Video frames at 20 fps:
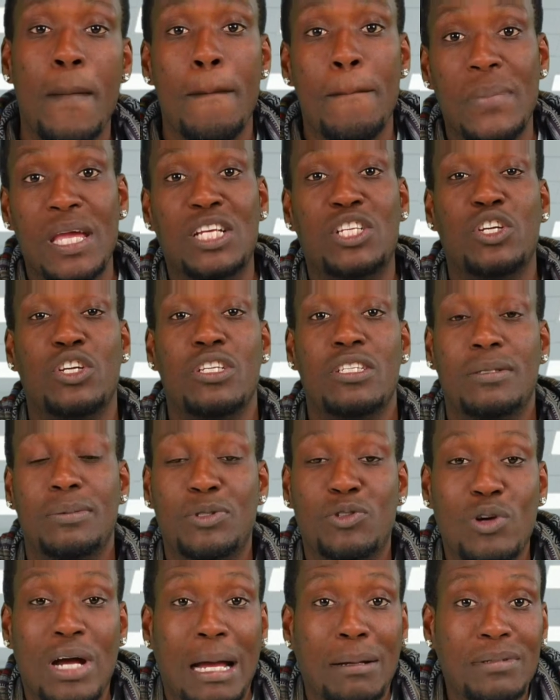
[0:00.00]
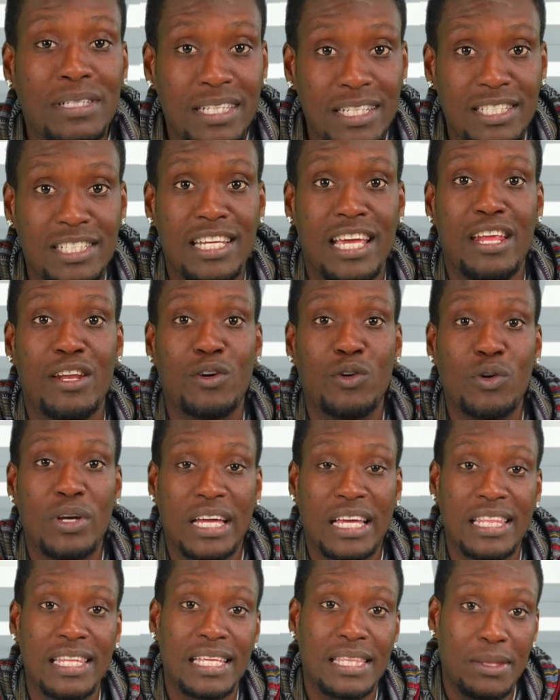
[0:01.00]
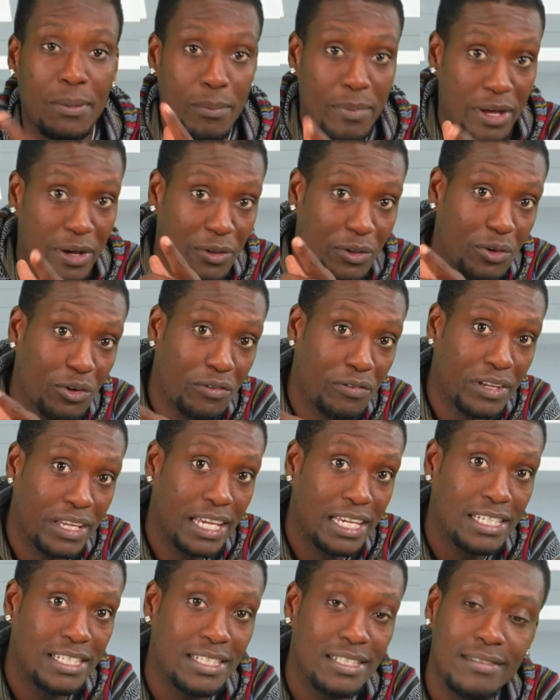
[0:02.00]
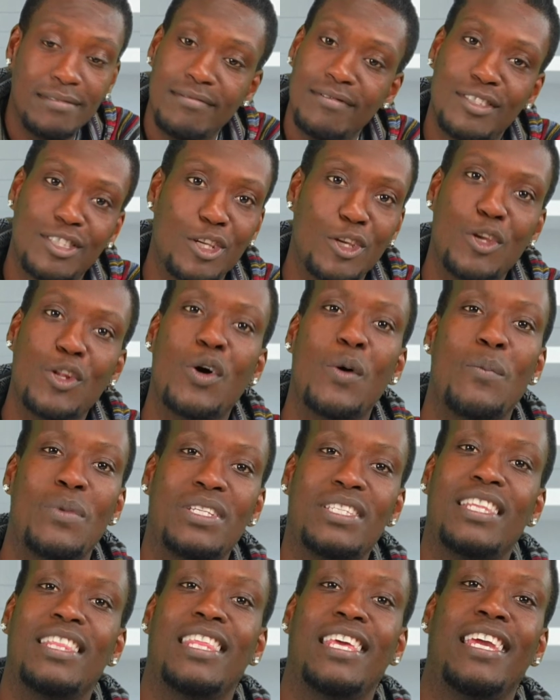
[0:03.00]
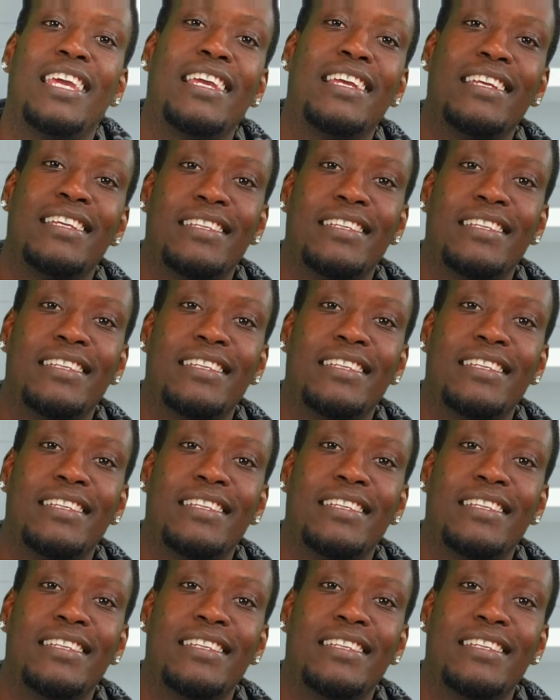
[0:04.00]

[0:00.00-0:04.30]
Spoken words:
make sure you subscribe to the channel and click the bell notification so you don't miss a thing.